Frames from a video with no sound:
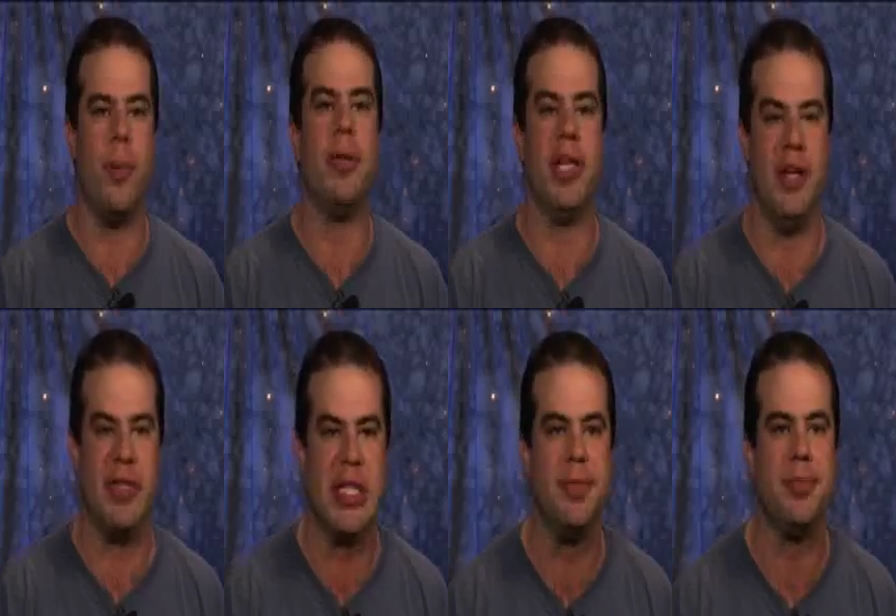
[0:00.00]
their
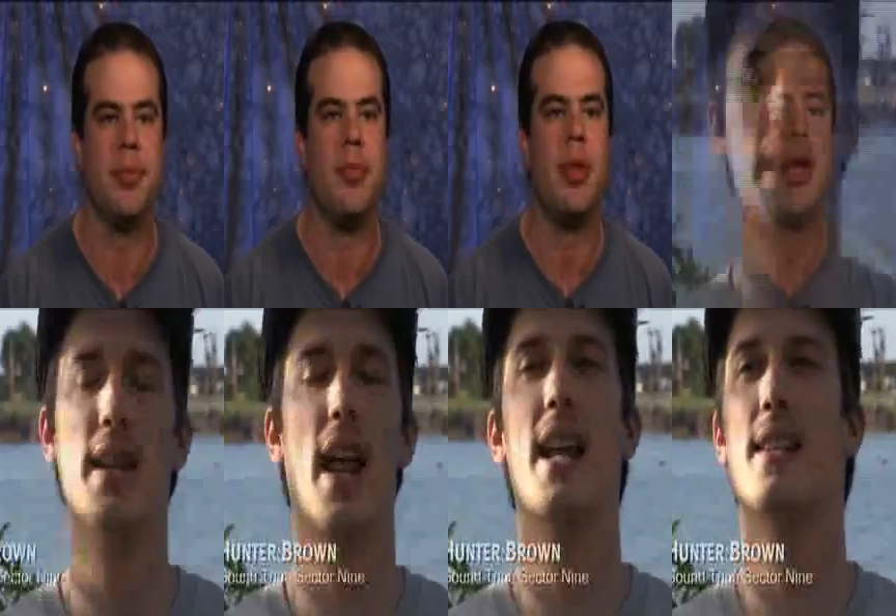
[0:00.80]
beliefs
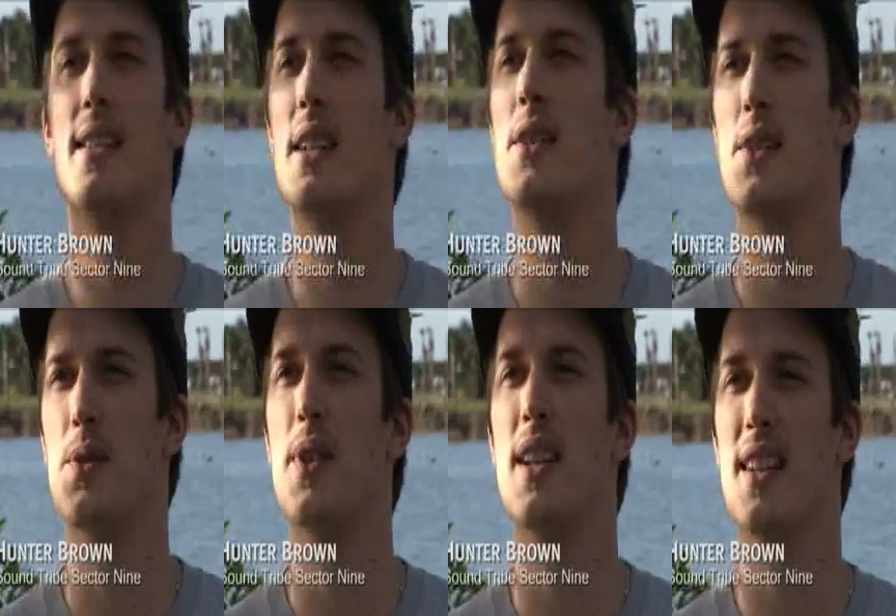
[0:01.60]
an enlightened
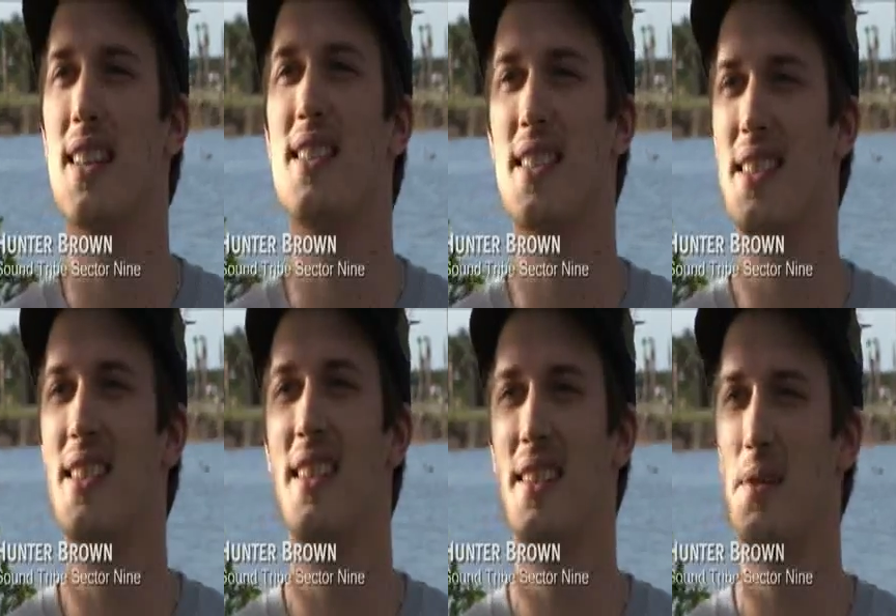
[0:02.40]
citizenry is,
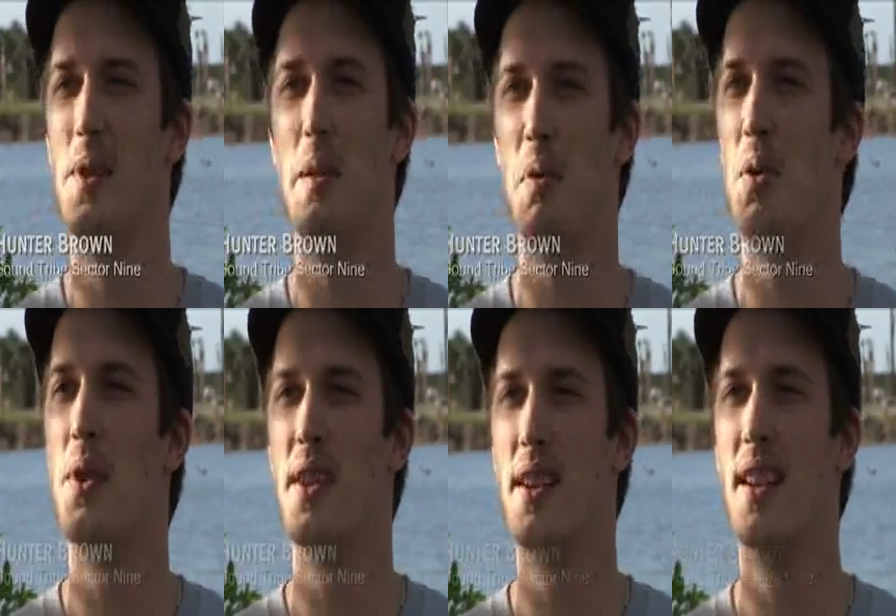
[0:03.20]
is, a, is a really
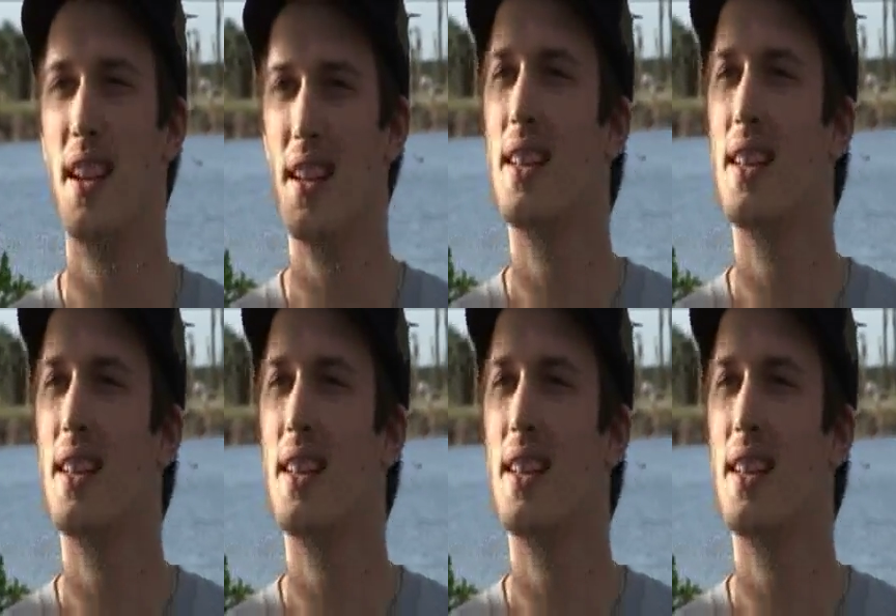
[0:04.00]
important